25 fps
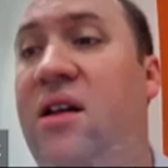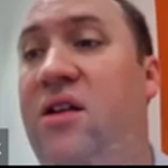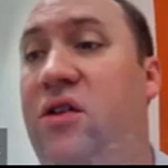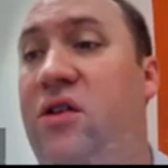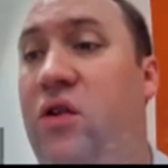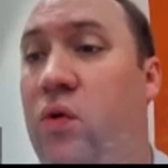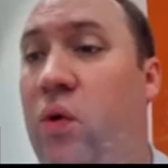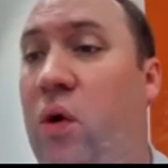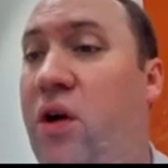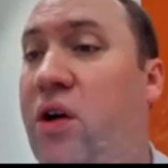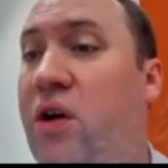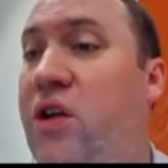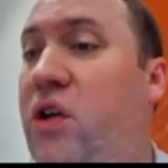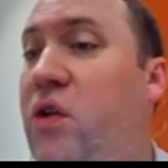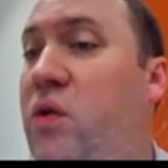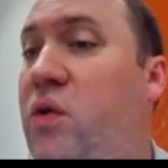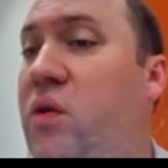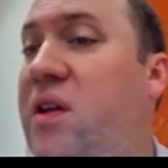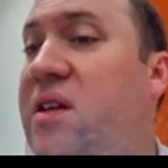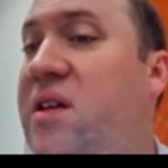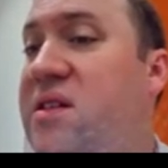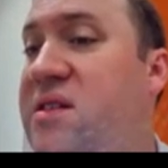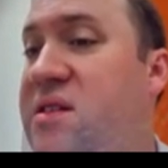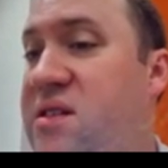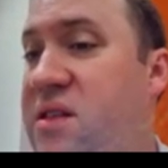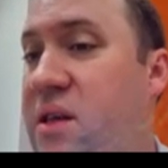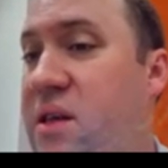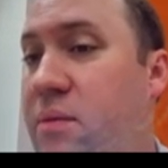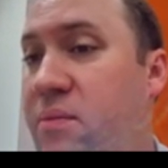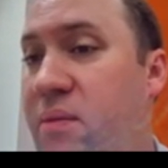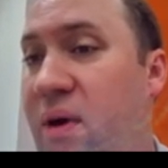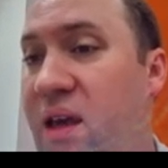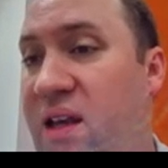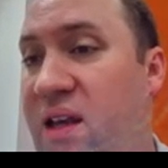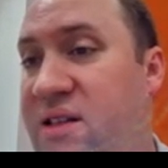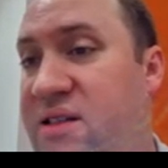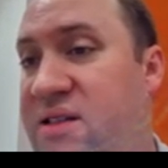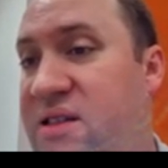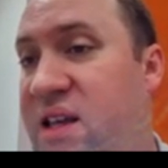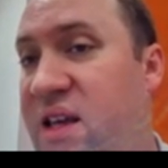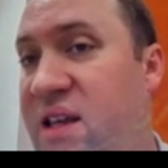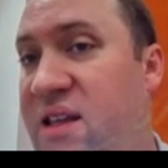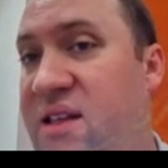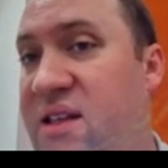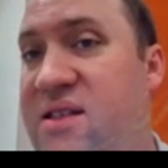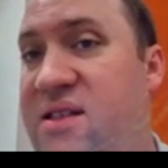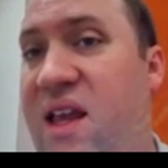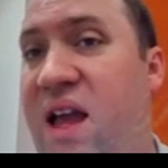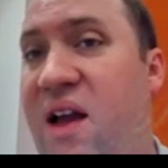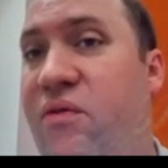Do our units make
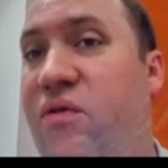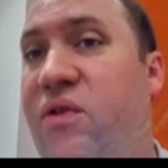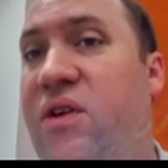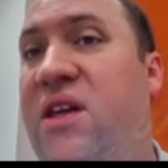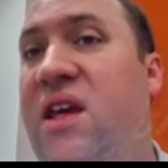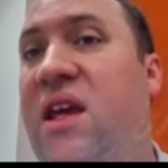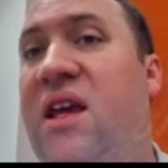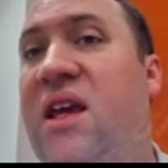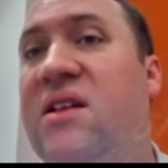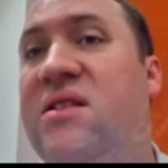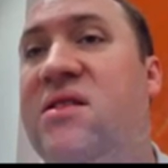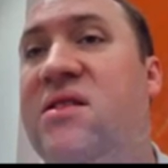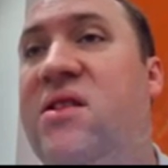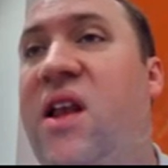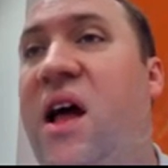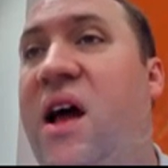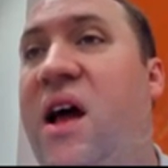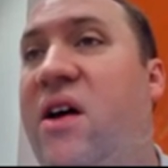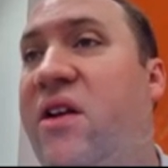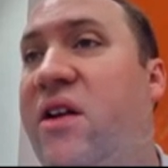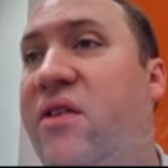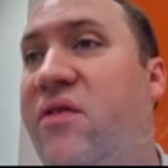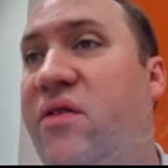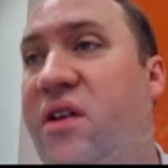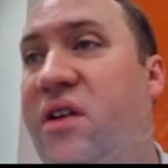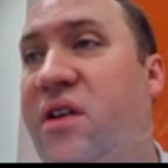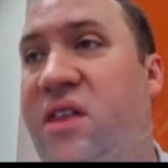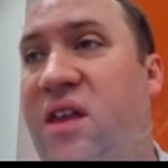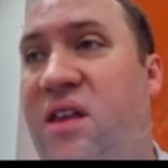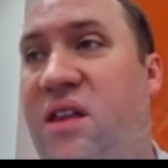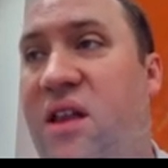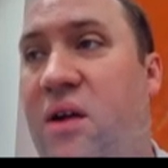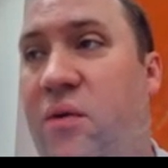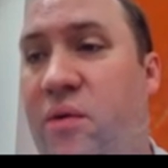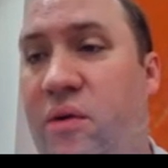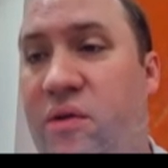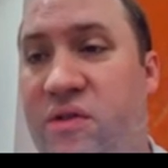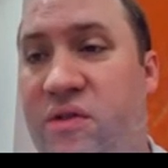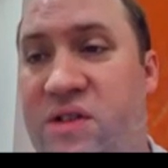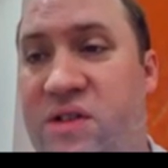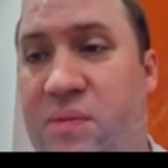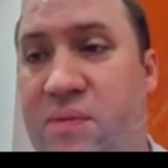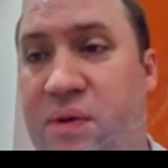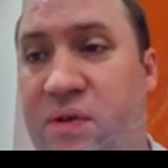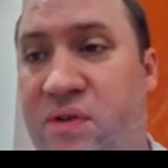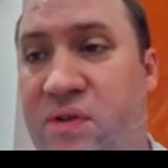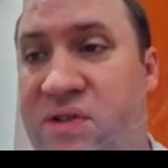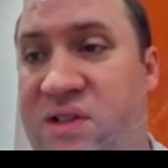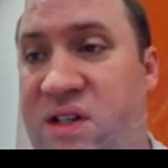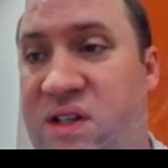sense? Have we canceled out everything that we were
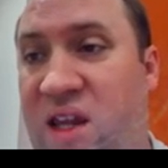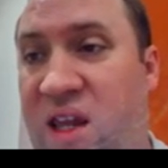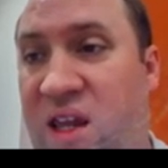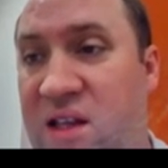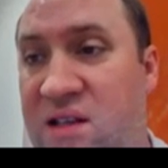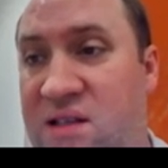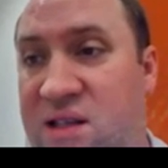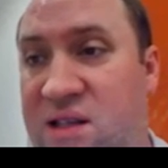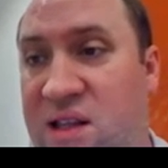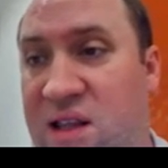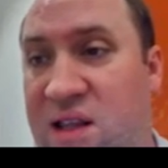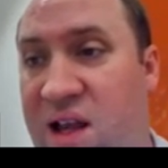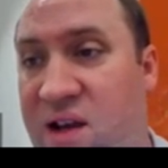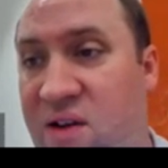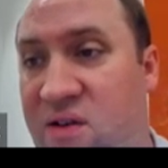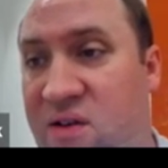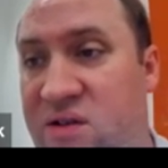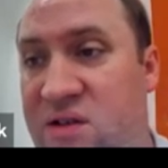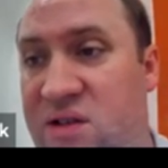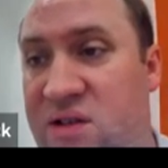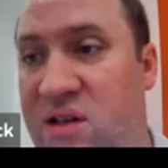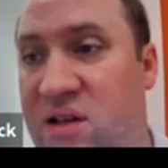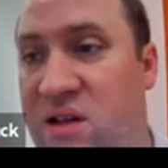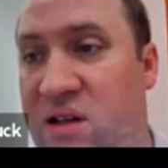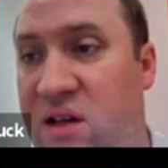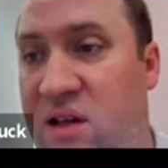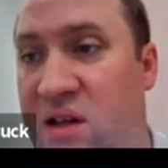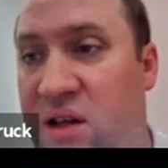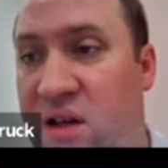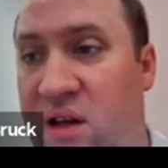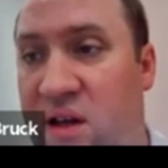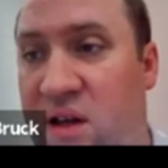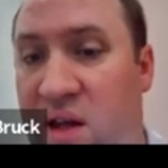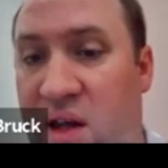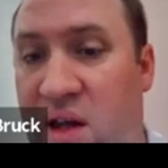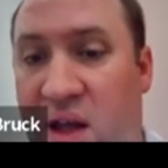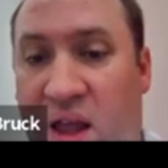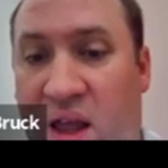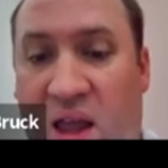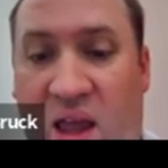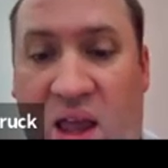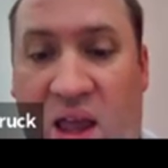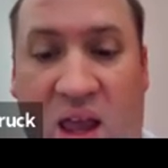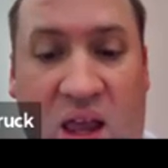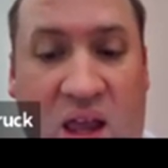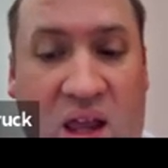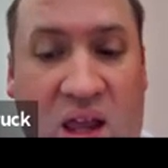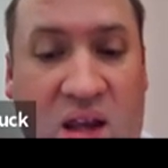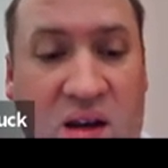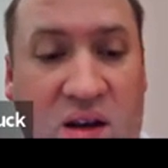supposed to cancel out?
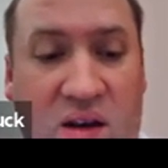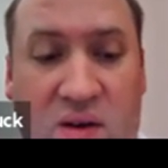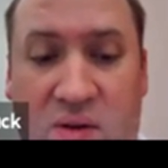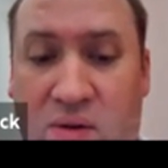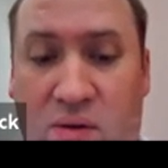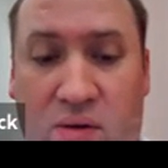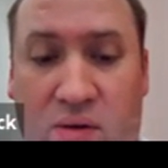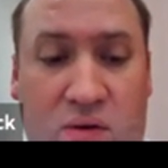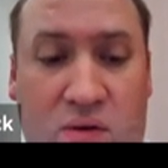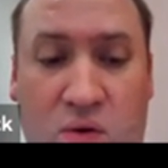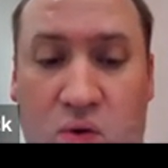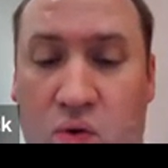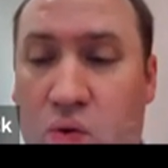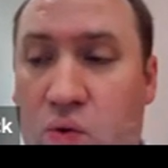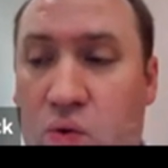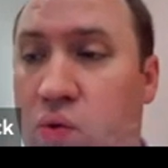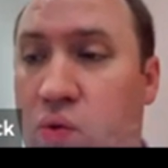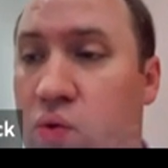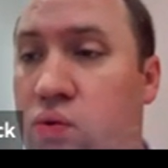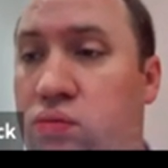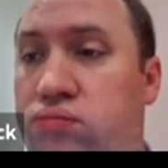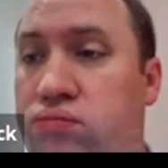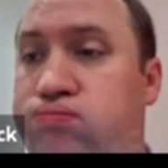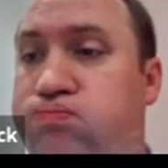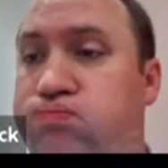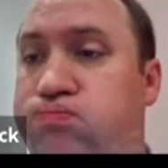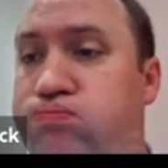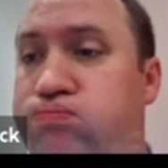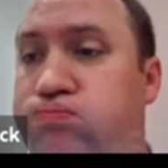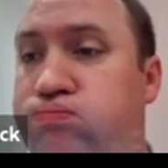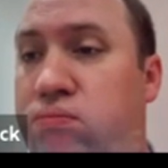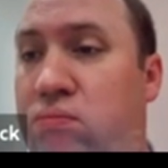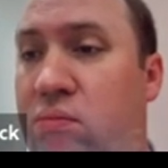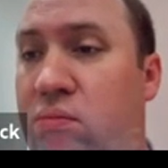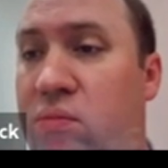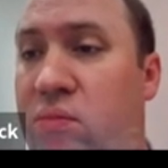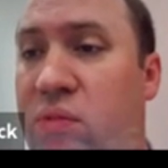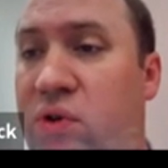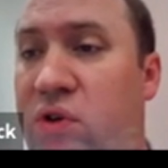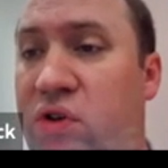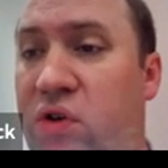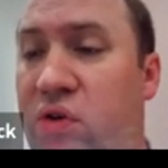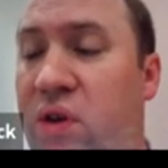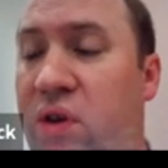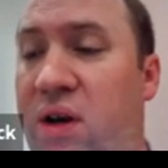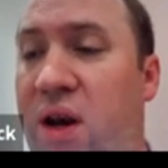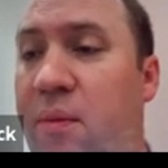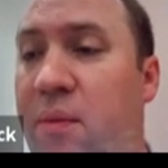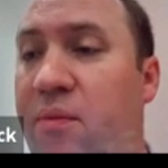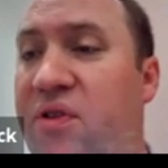And do
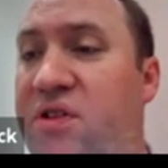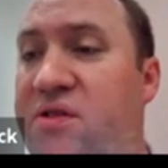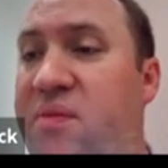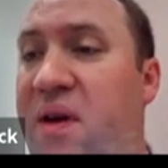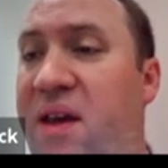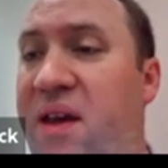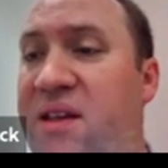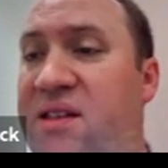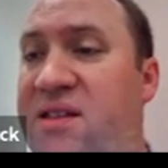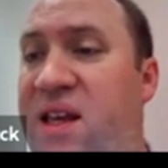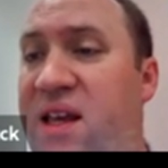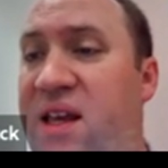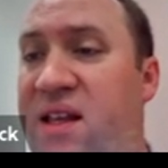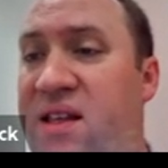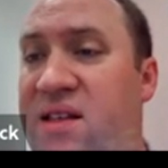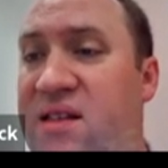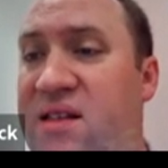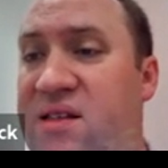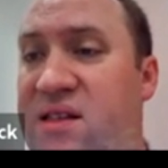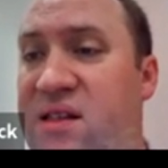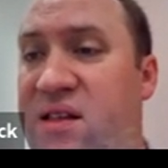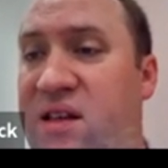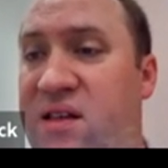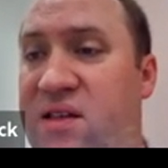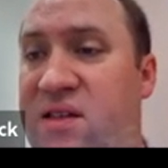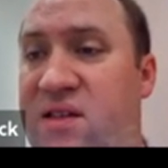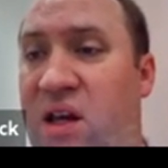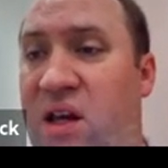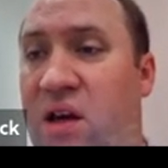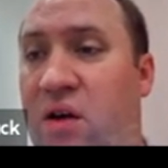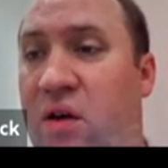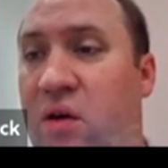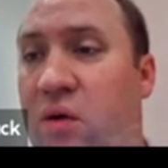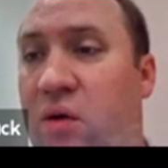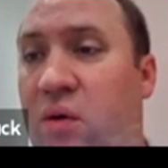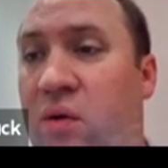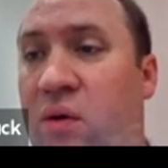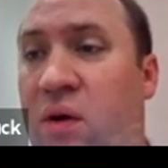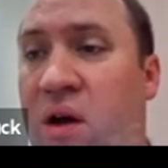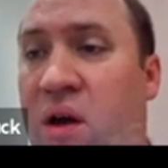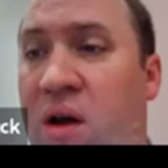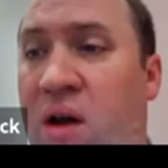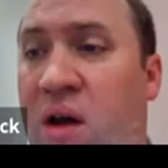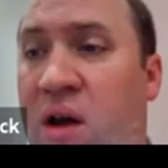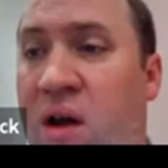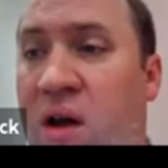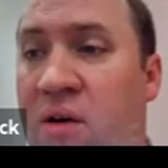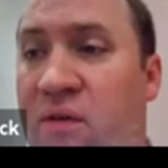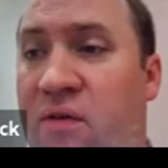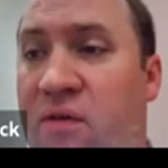the numbers make sense? So,
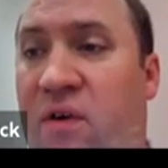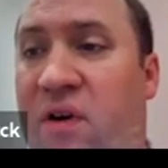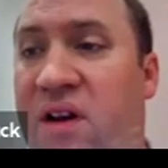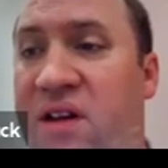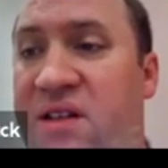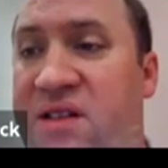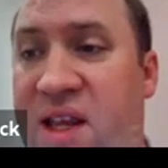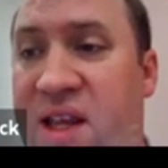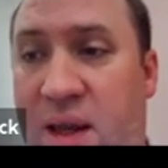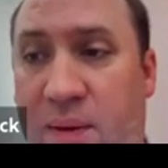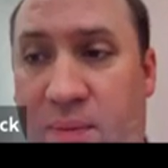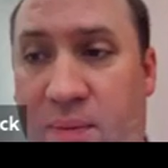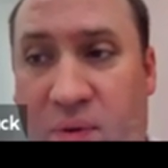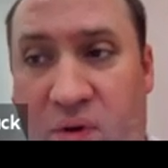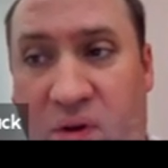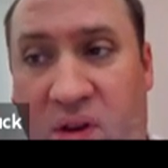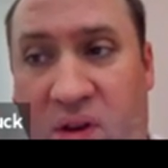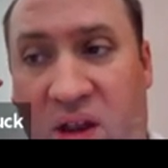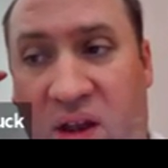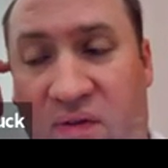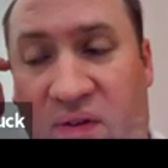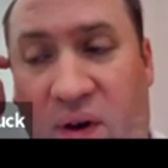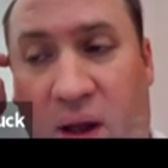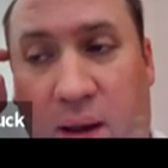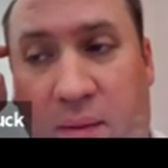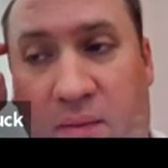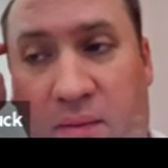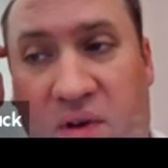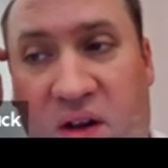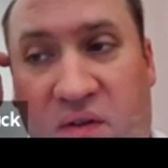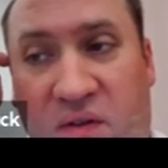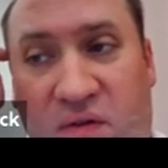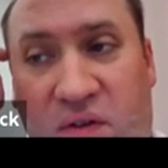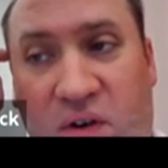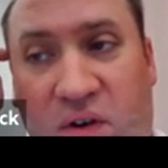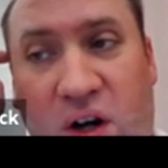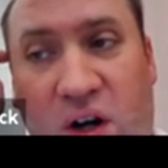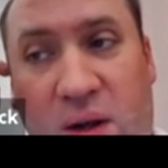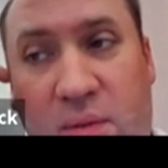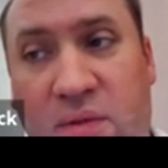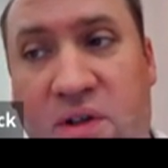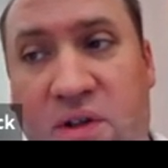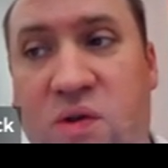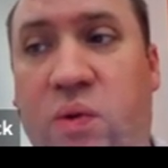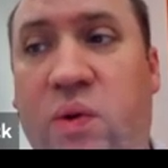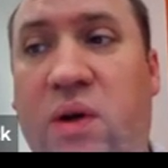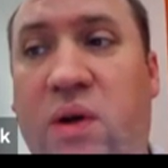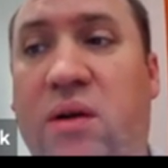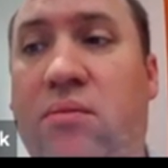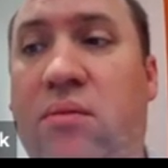for example, if I'm converting
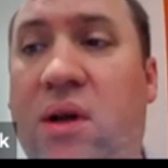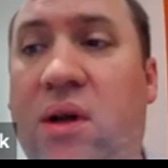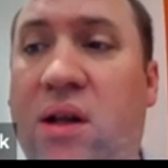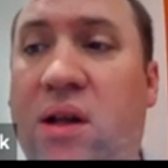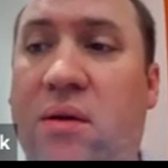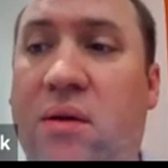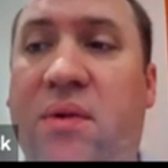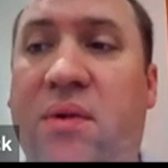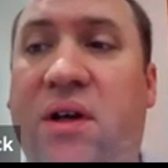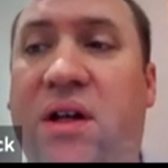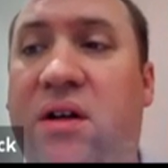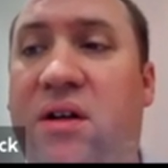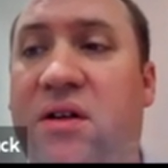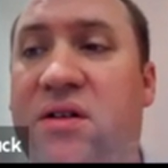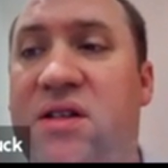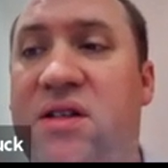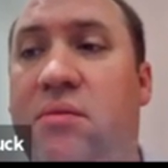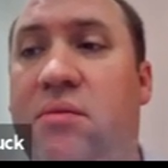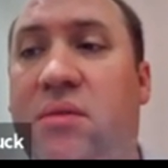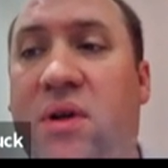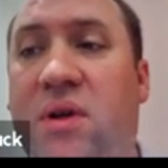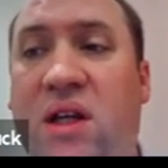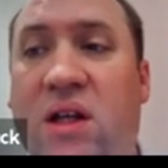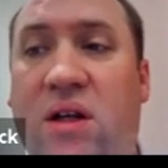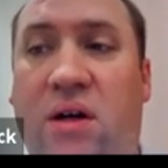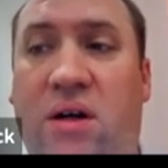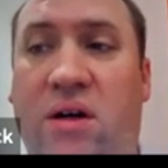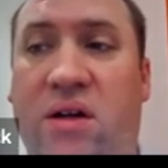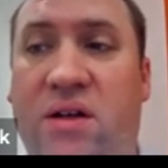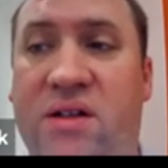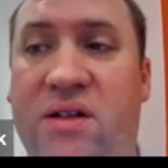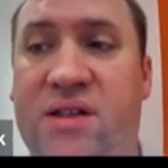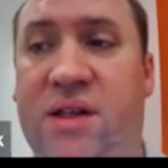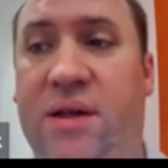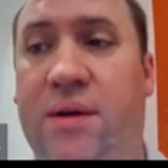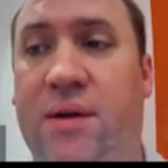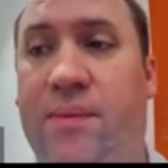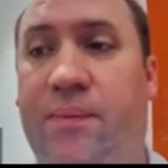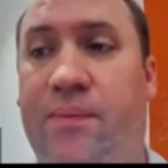between millimeters and meters,